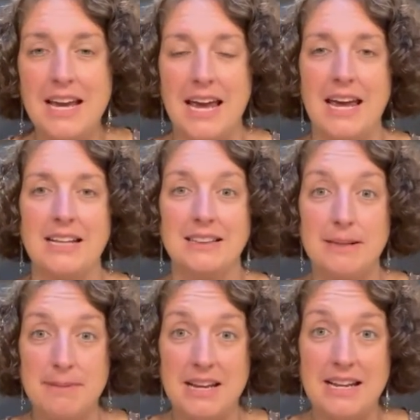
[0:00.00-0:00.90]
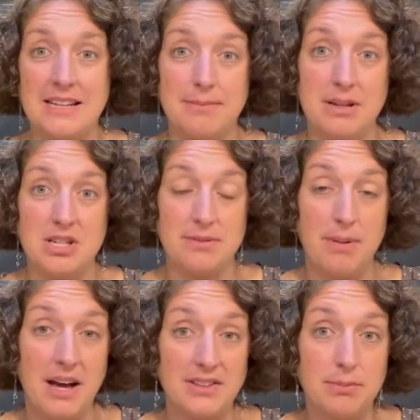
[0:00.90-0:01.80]
and limit it as much as
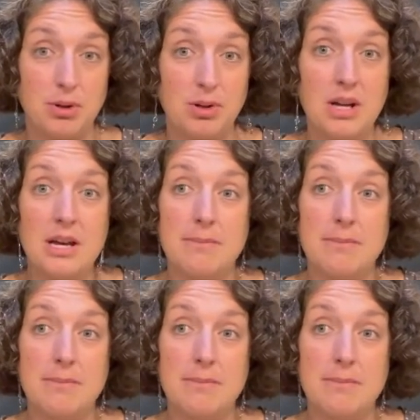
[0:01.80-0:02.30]
possible,